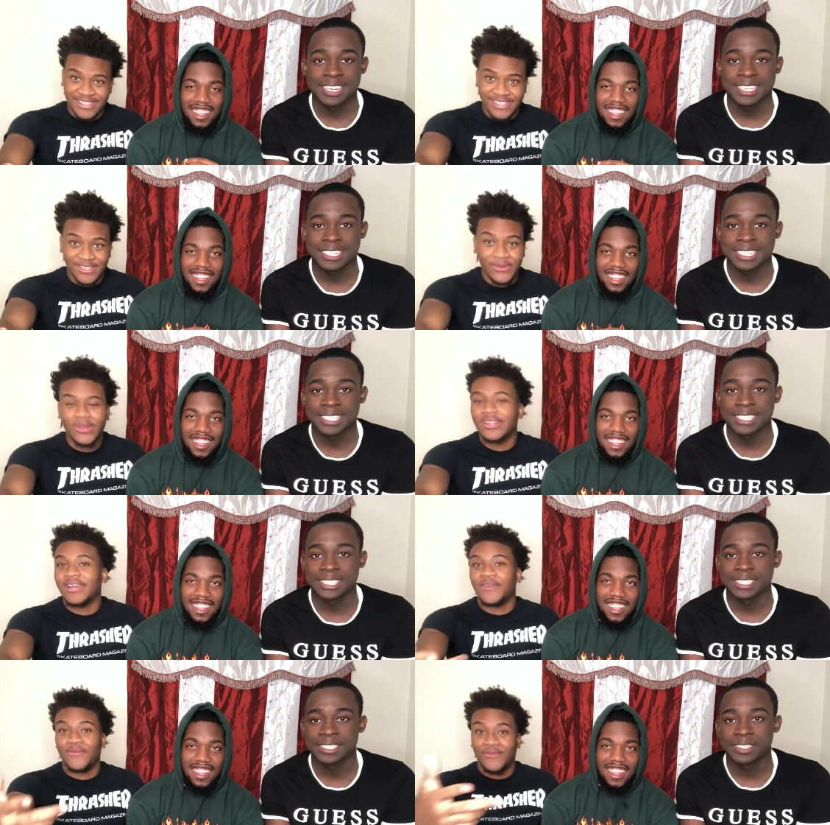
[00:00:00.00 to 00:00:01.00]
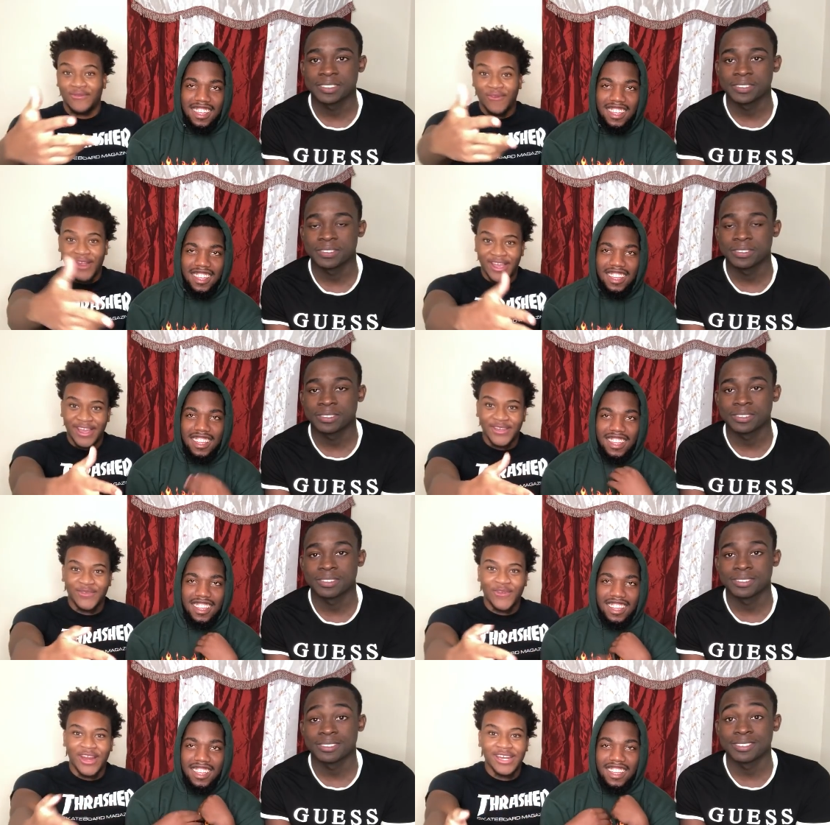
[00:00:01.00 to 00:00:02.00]
Speaker 1: the dude looking for Fred,
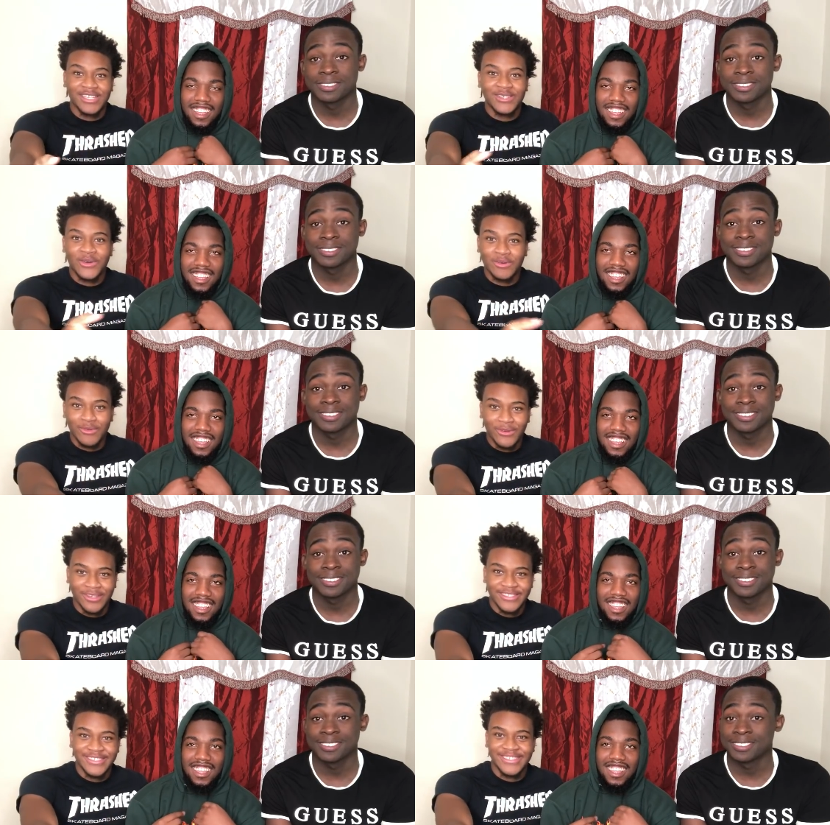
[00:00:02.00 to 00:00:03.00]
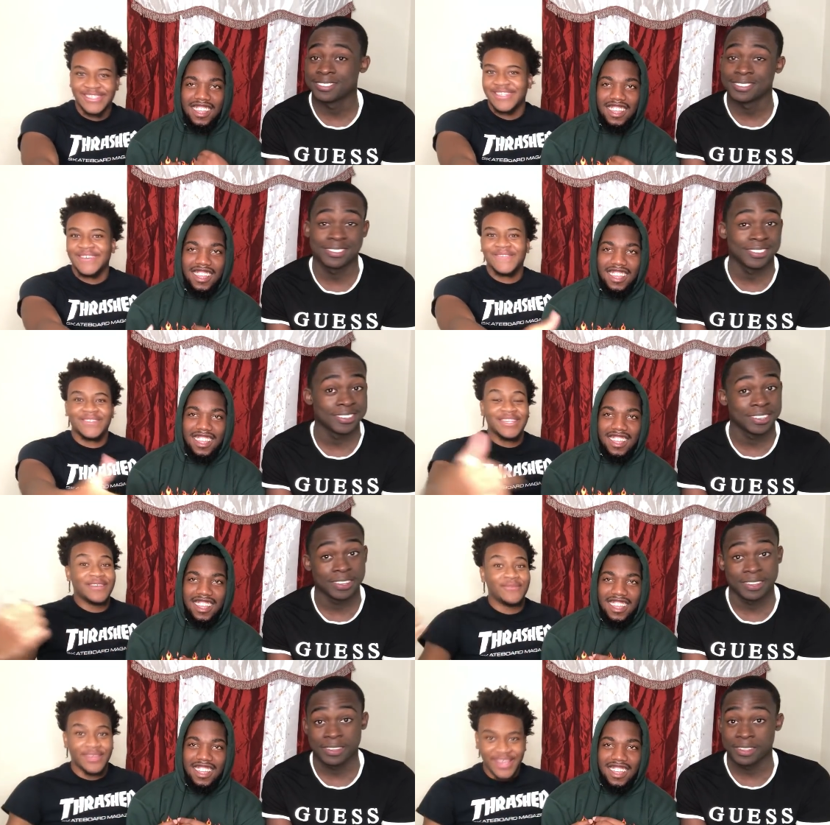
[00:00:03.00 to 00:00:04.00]
Fred and his homeboys was
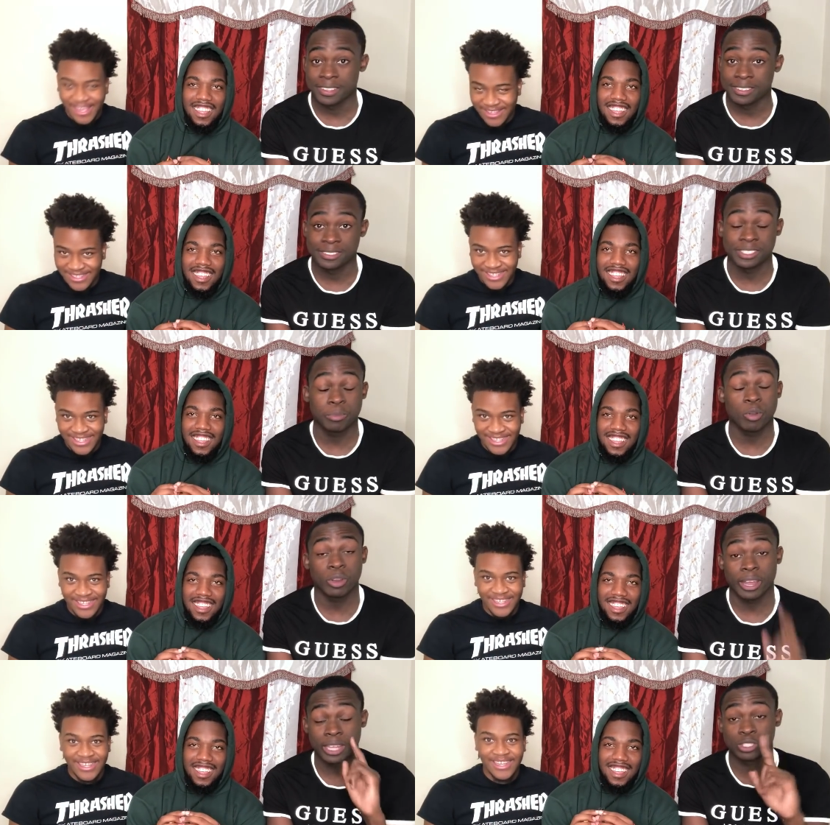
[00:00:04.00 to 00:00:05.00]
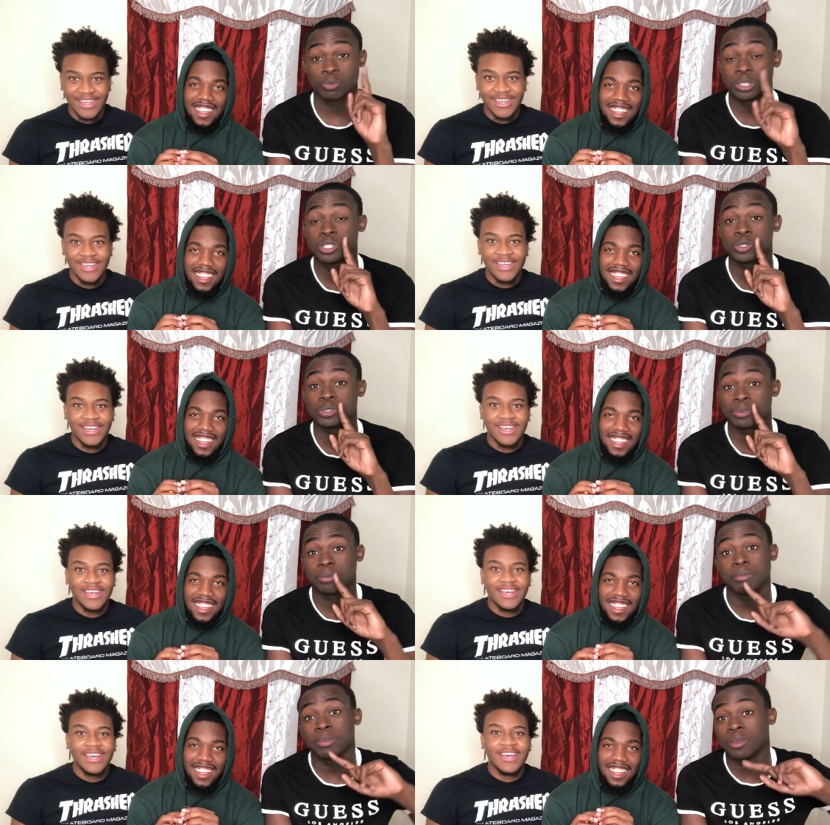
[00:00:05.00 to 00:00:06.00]
looking for Gee. Jay Brown got Esther one too.
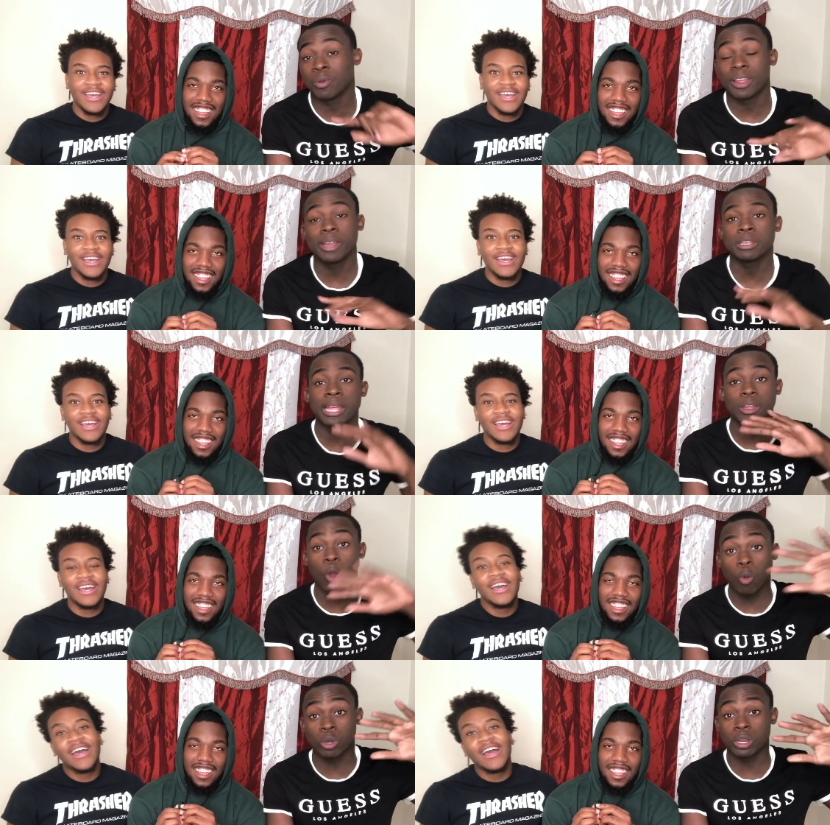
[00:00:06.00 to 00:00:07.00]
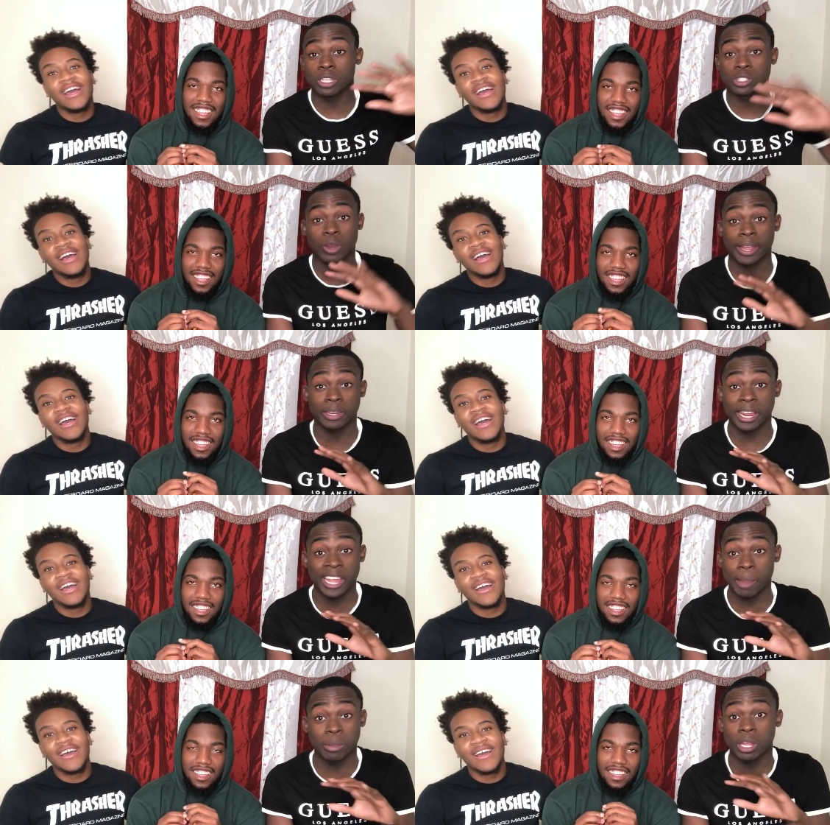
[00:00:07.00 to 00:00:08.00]
Speaker 2: Meanwhile, they they older than us, so like they
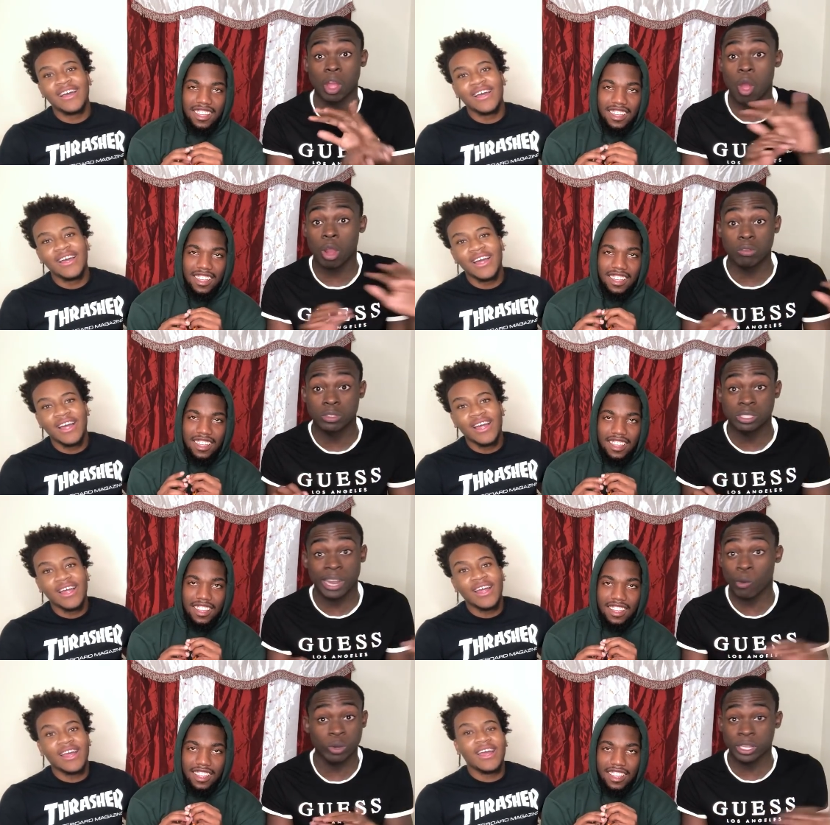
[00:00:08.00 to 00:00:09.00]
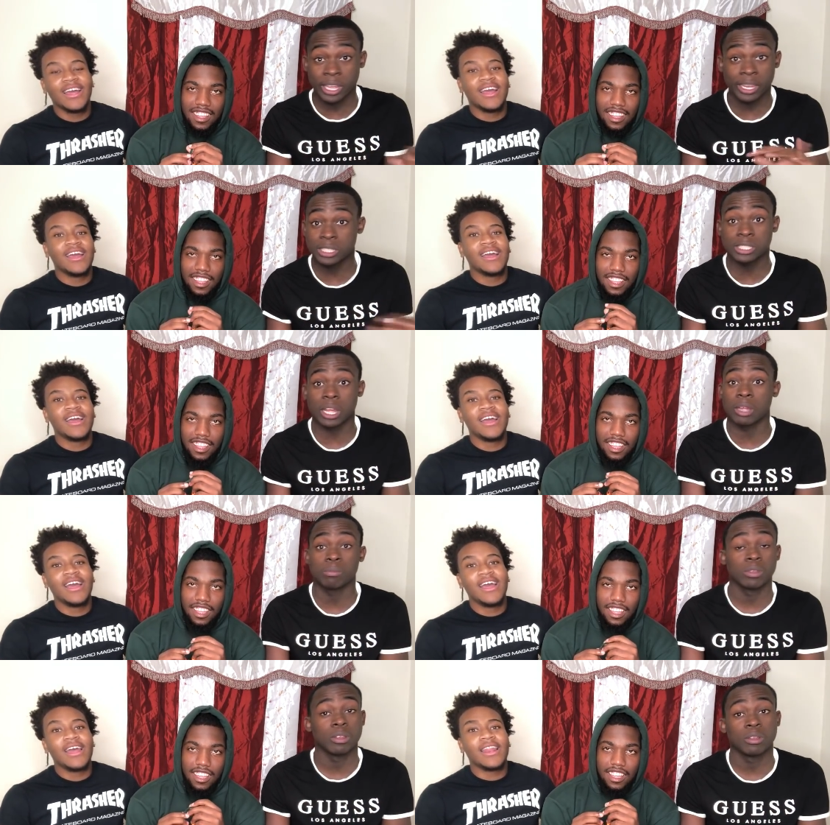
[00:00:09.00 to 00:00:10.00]
came to get all of us, not only Gee at this time.
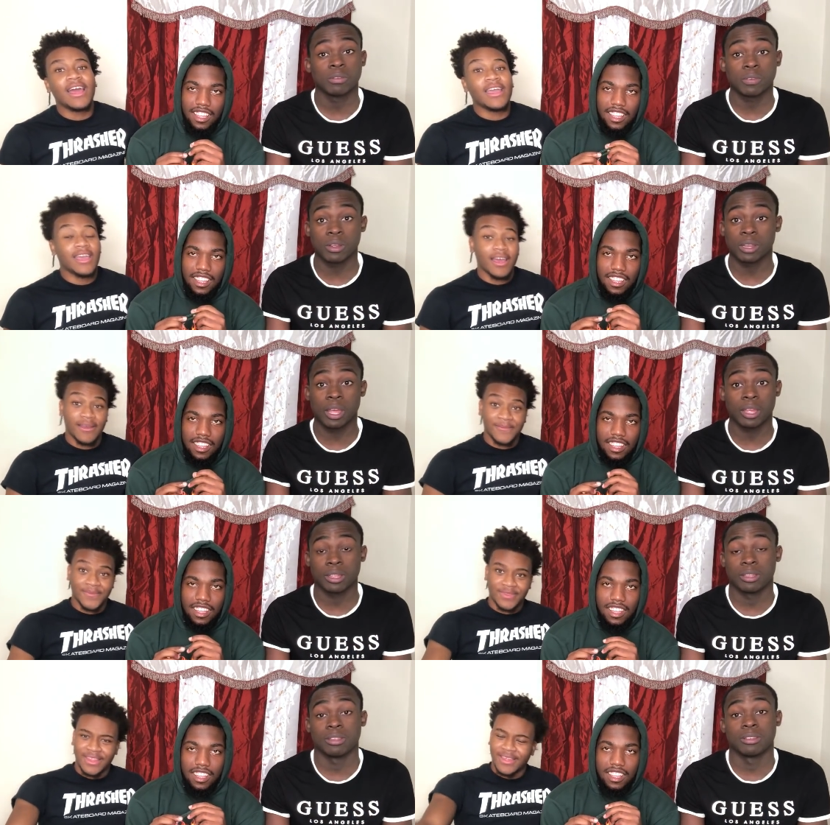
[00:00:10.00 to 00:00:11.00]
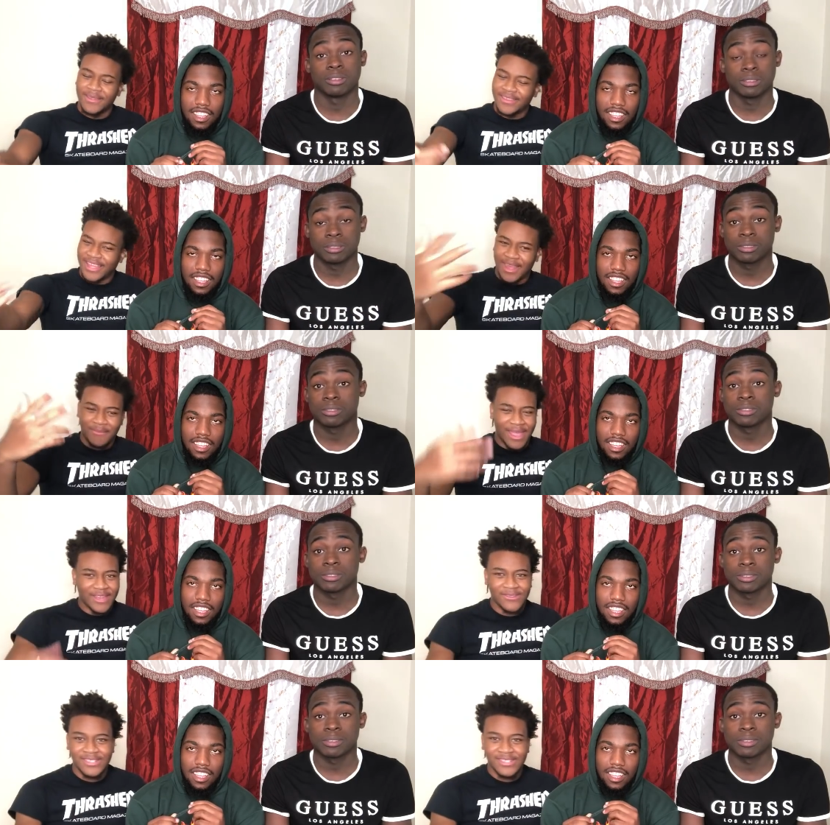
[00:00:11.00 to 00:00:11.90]
Like Fuck yeah. that.
Speaker 1: Then they banging